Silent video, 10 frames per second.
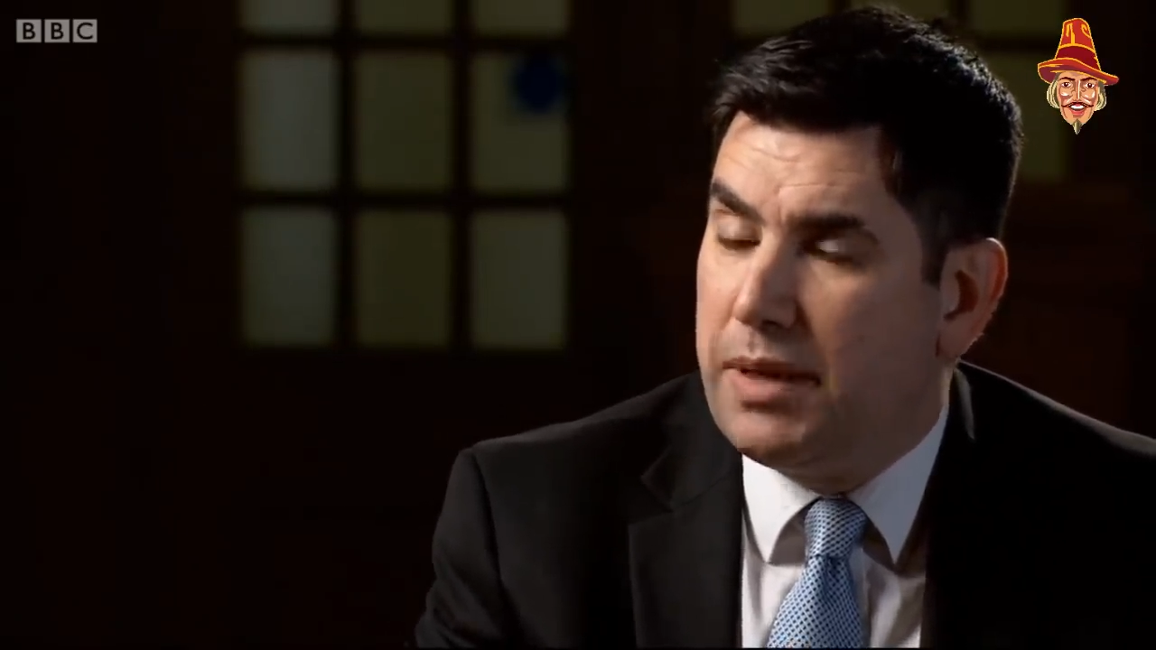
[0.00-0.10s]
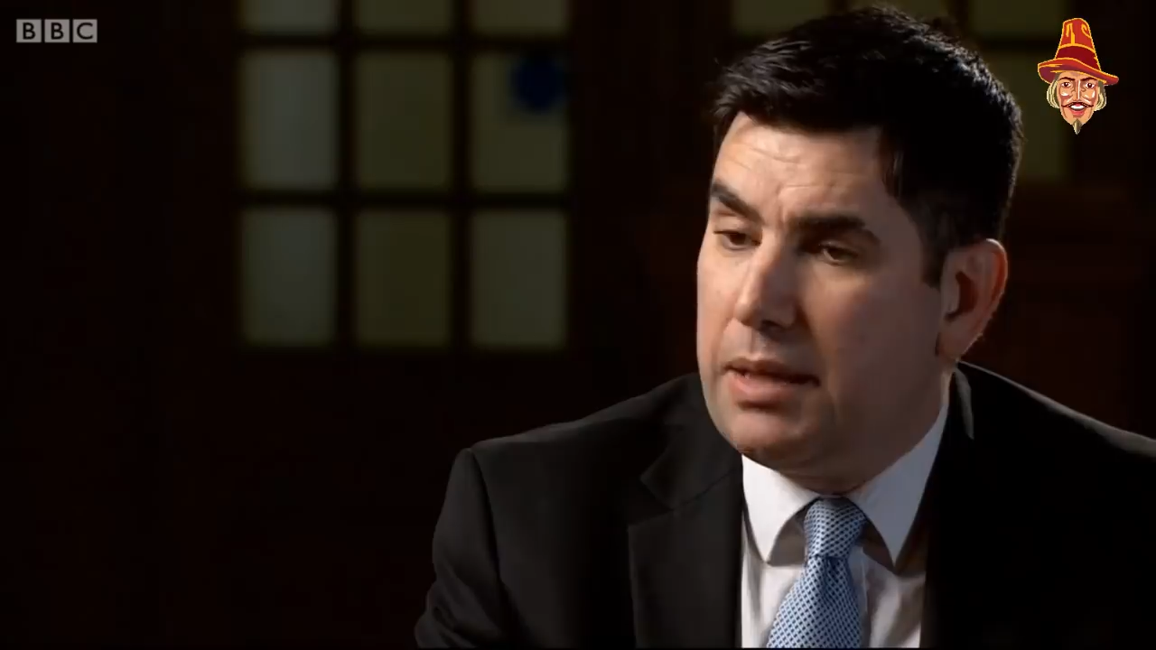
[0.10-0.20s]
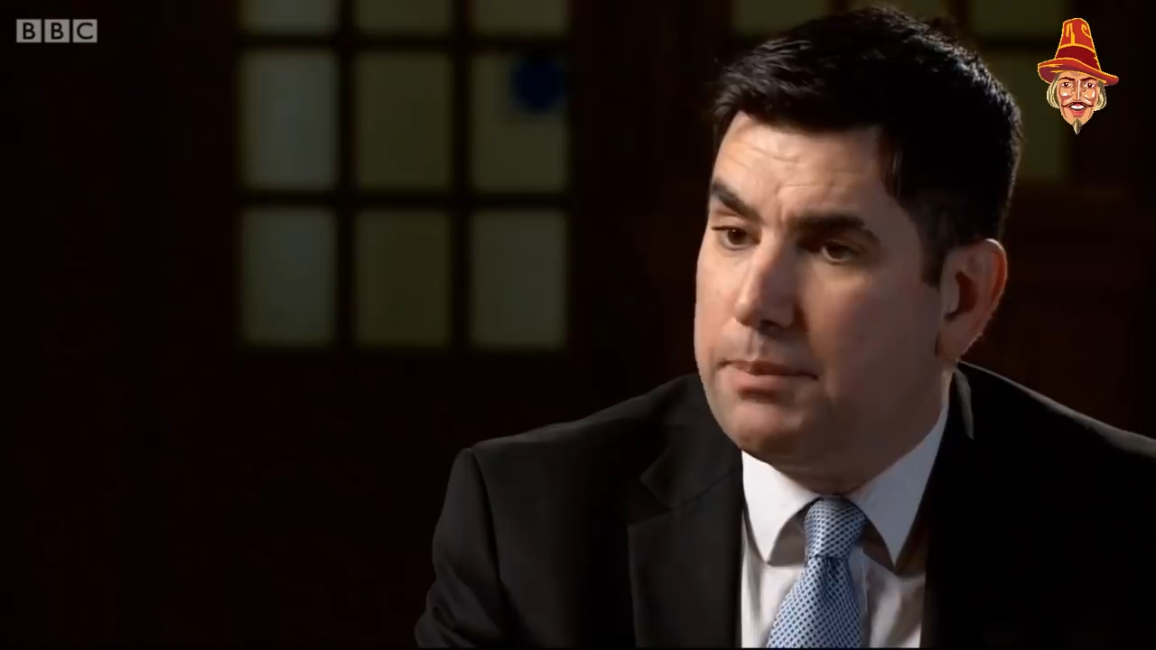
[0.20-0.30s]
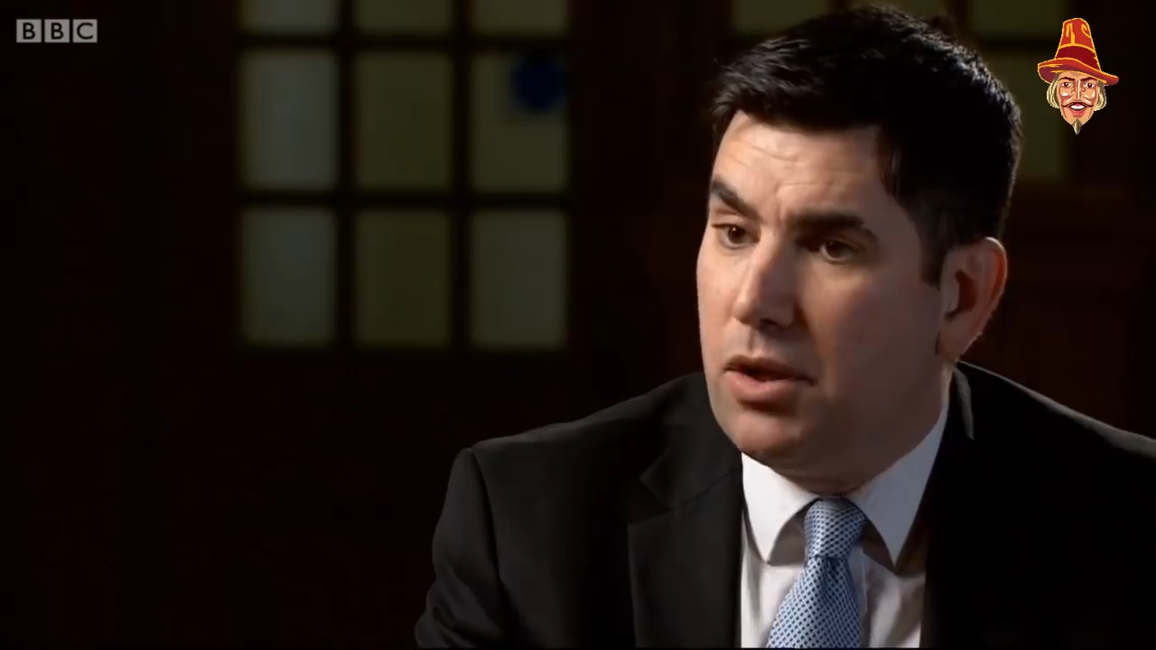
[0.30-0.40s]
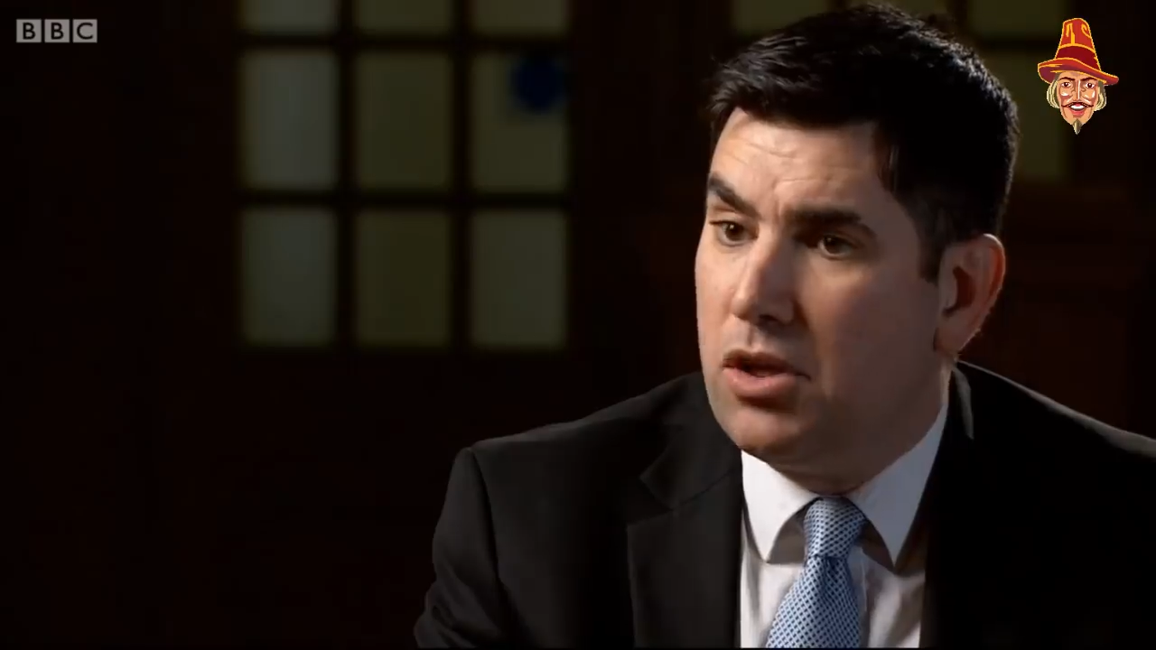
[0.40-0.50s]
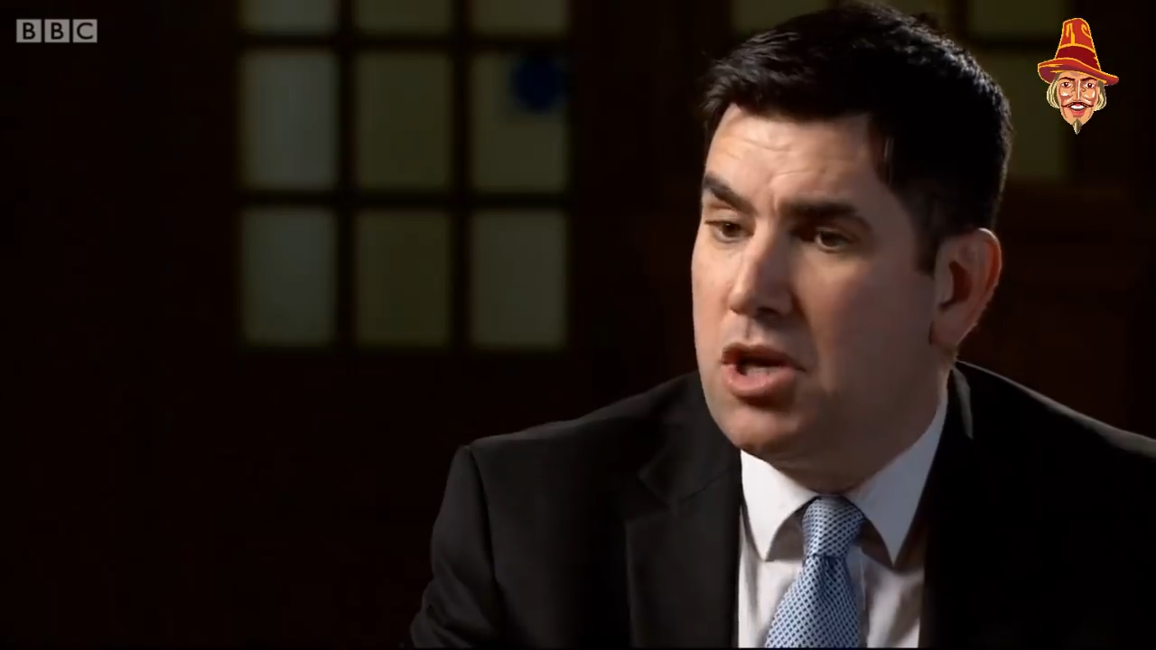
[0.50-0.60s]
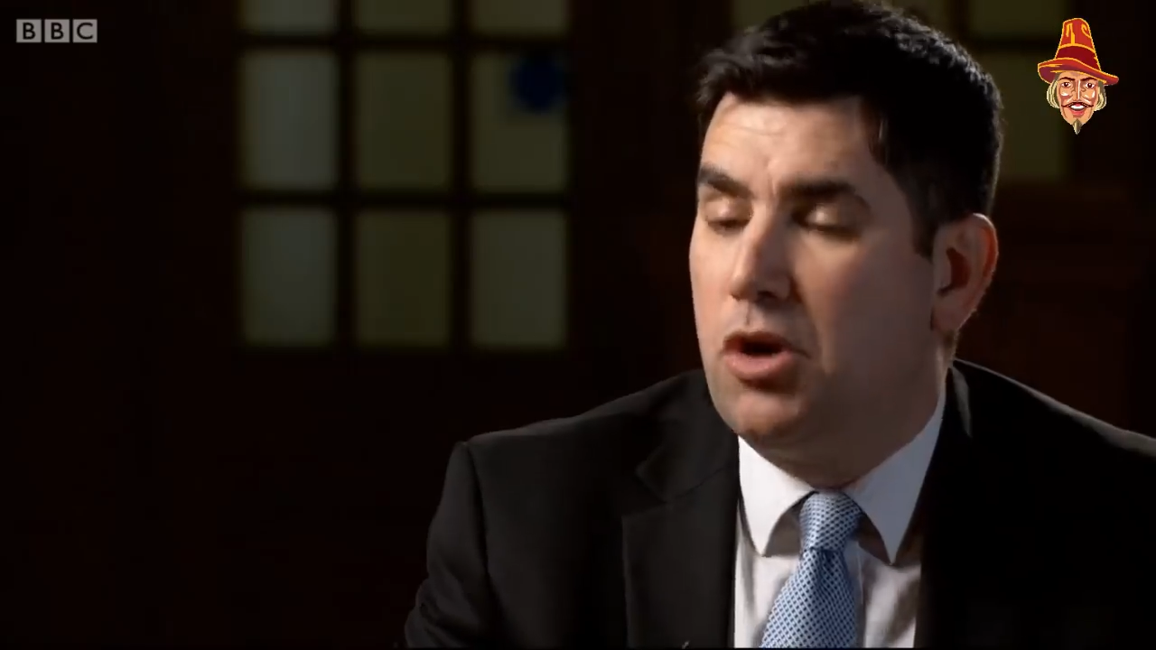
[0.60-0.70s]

people